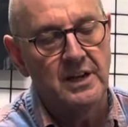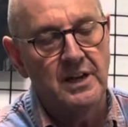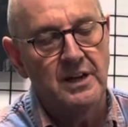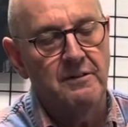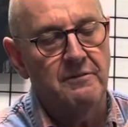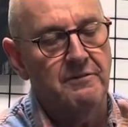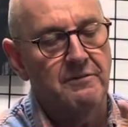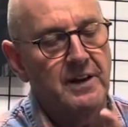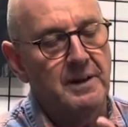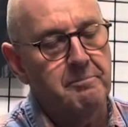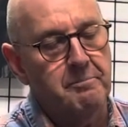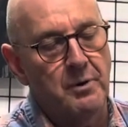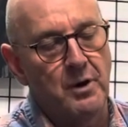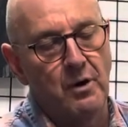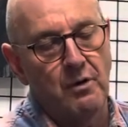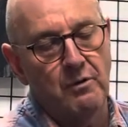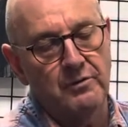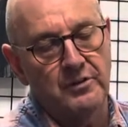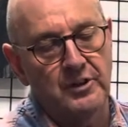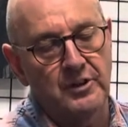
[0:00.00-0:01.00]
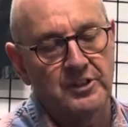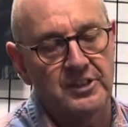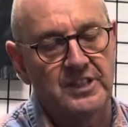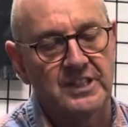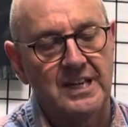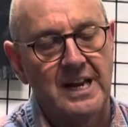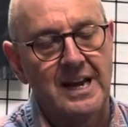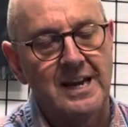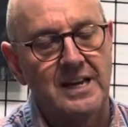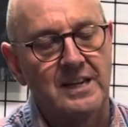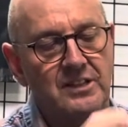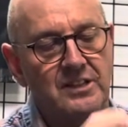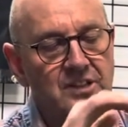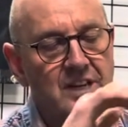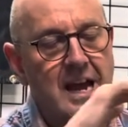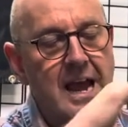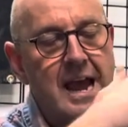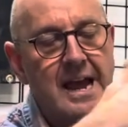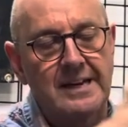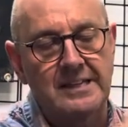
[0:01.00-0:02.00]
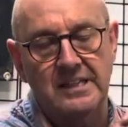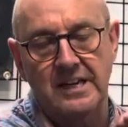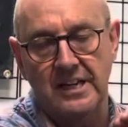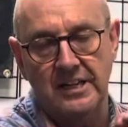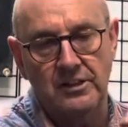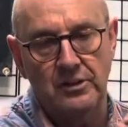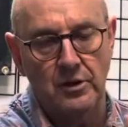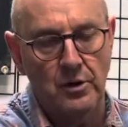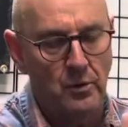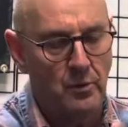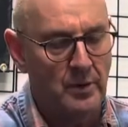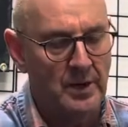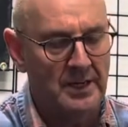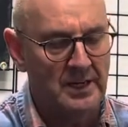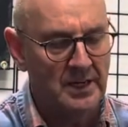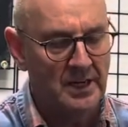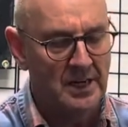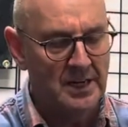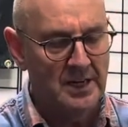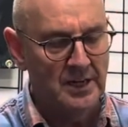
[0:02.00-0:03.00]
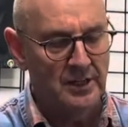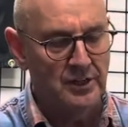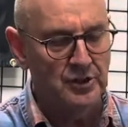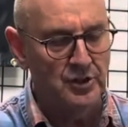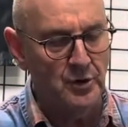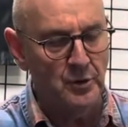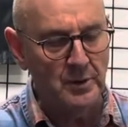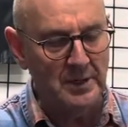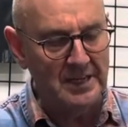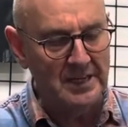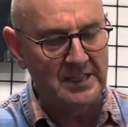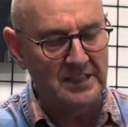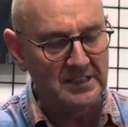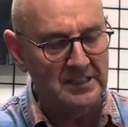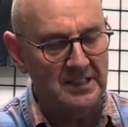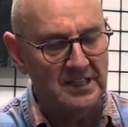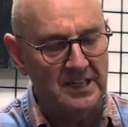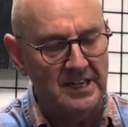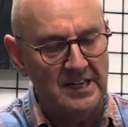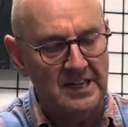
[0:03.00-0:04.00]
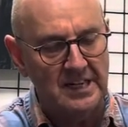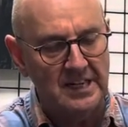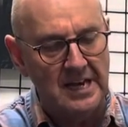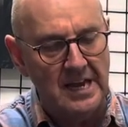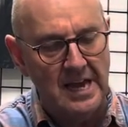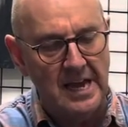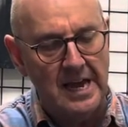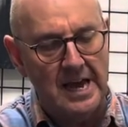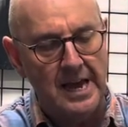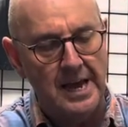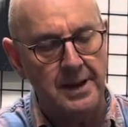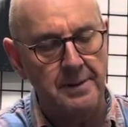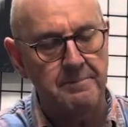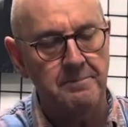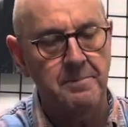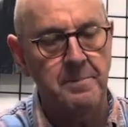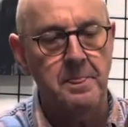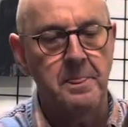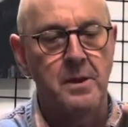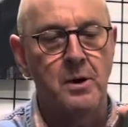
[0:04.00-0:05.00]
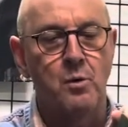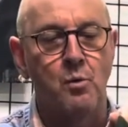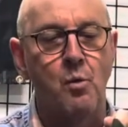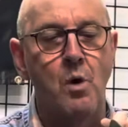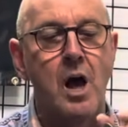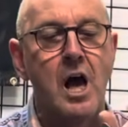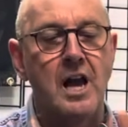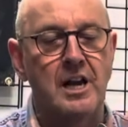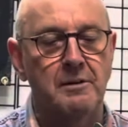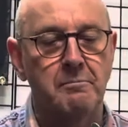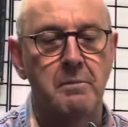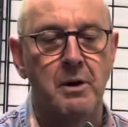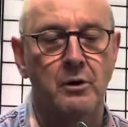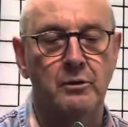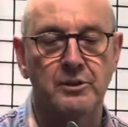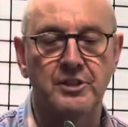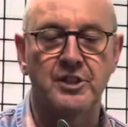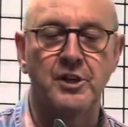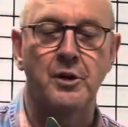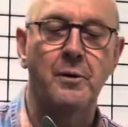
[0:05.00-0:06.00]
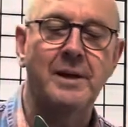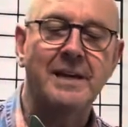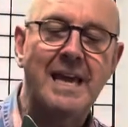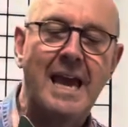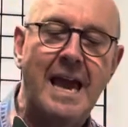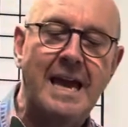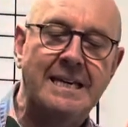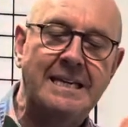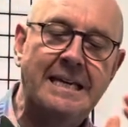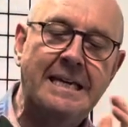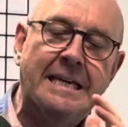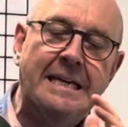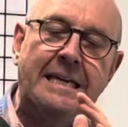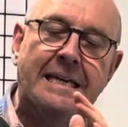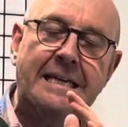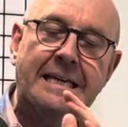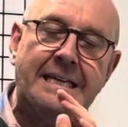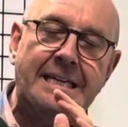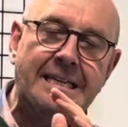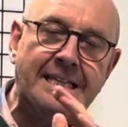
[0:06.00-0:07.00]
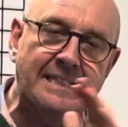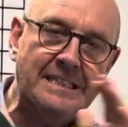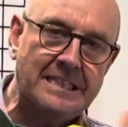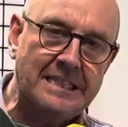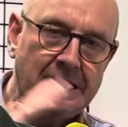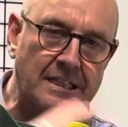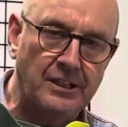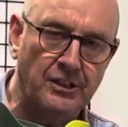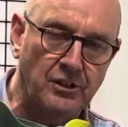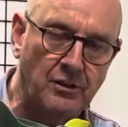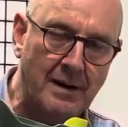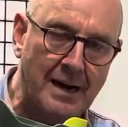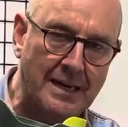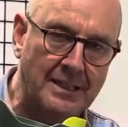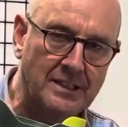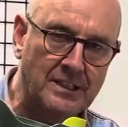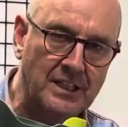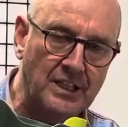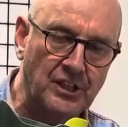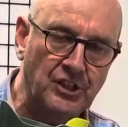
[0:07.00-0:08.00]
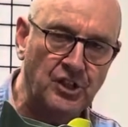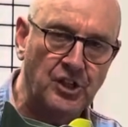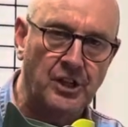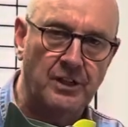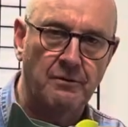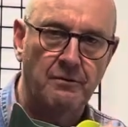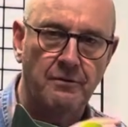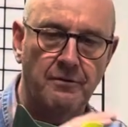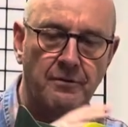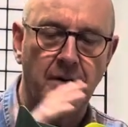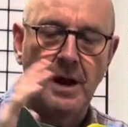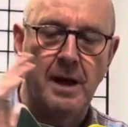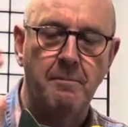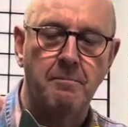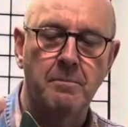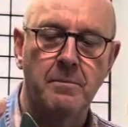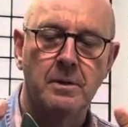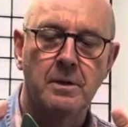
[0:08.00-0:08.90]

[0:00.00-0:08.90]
flip over, stay intact, and go into an easy walk mode. So again, easy to transition from